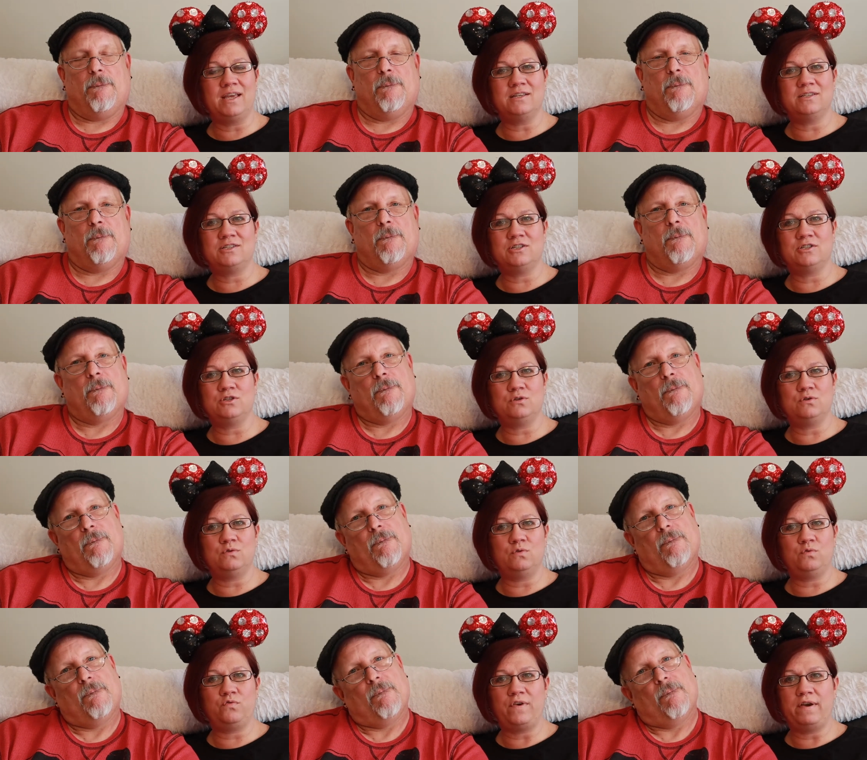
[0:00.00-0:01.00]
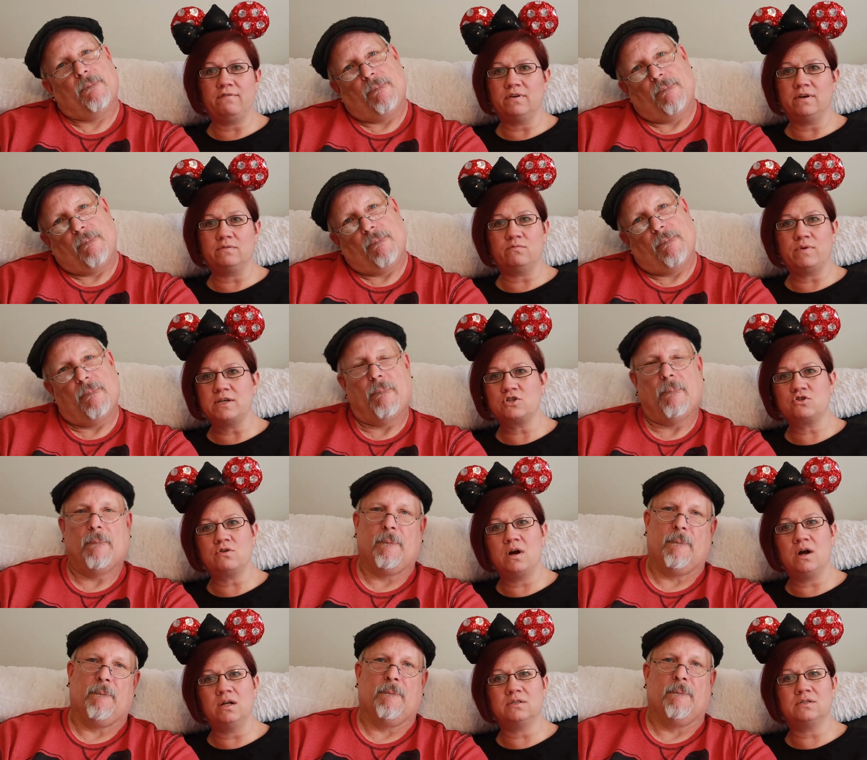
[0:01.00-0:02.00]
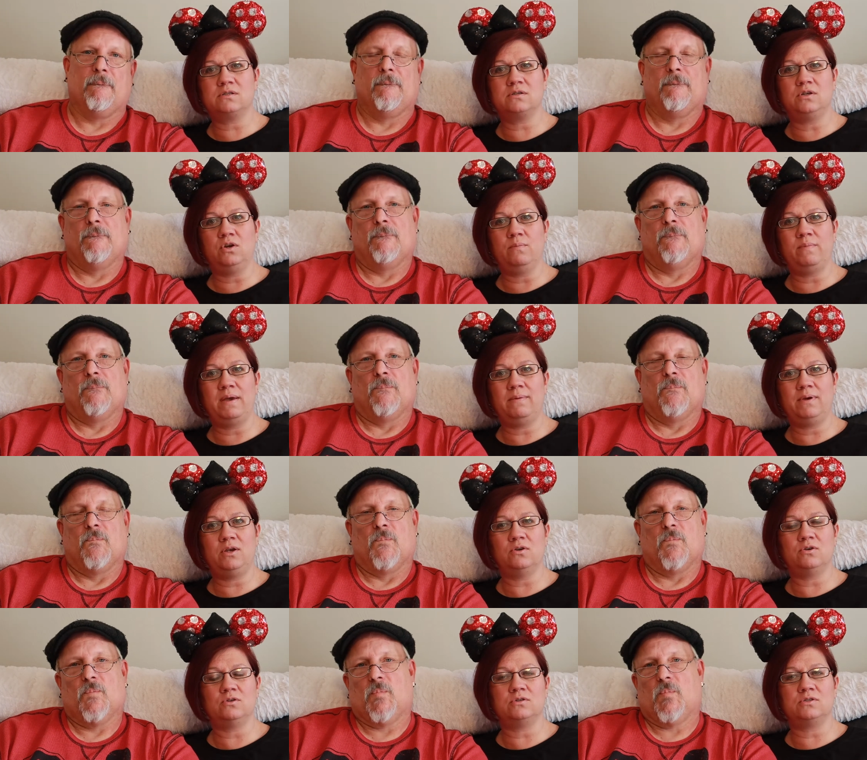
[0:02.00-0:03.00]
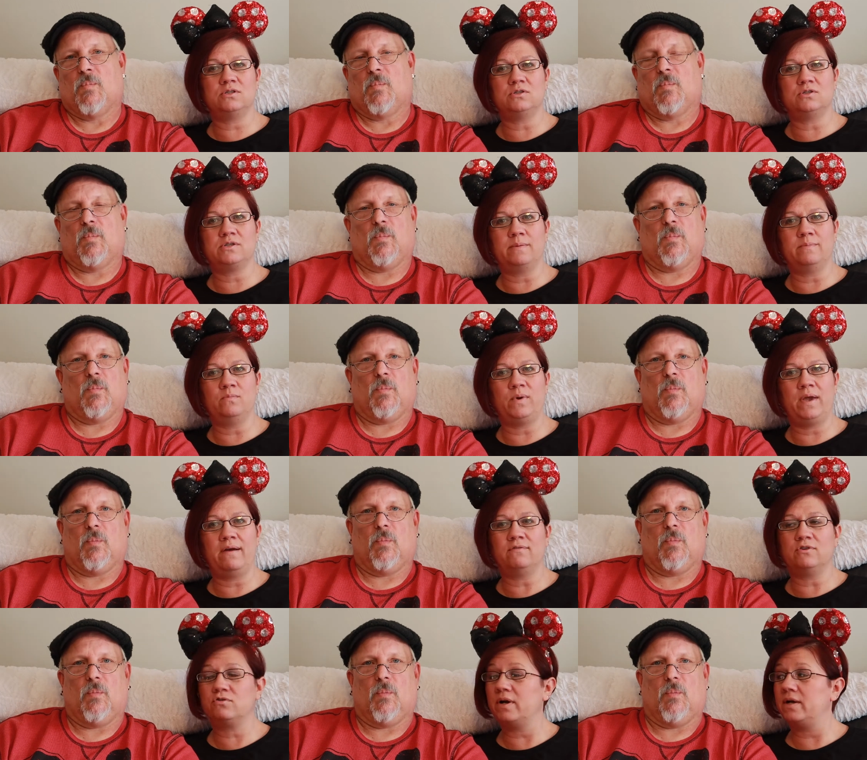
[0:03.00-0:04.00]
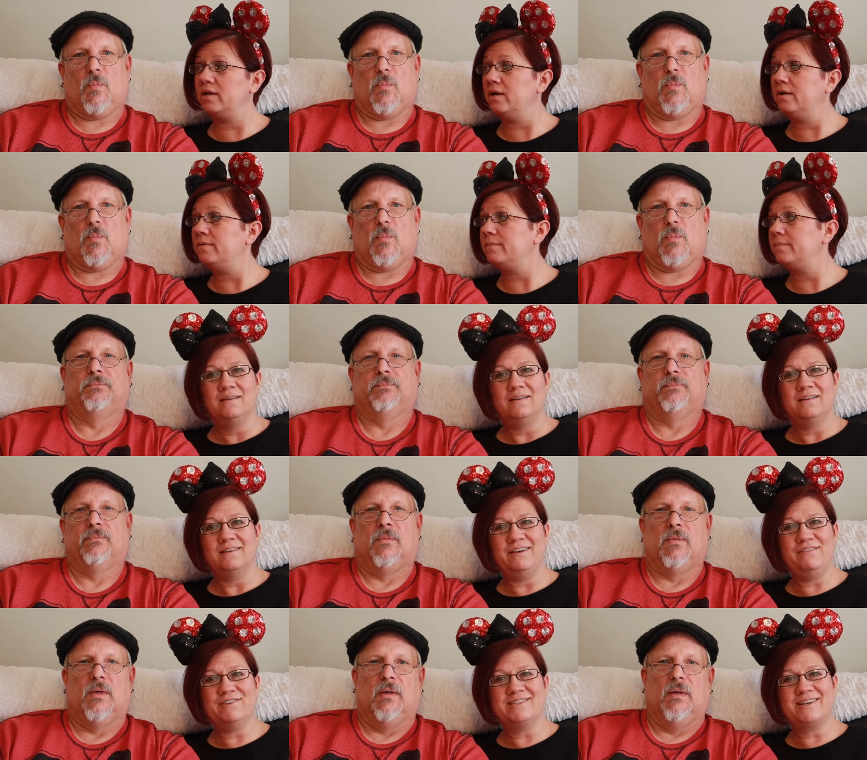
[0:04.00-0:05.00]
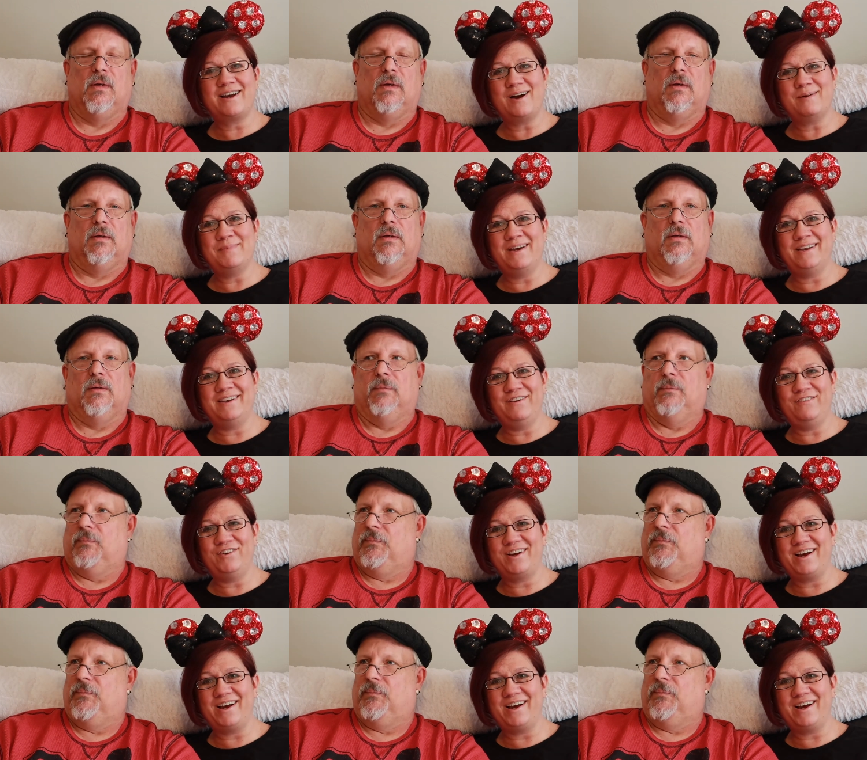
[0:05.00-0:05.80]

Speaker 1: things to do, favorite restaurants, you know, maybe yours or something we haven't tried yet. Leave us a comment if you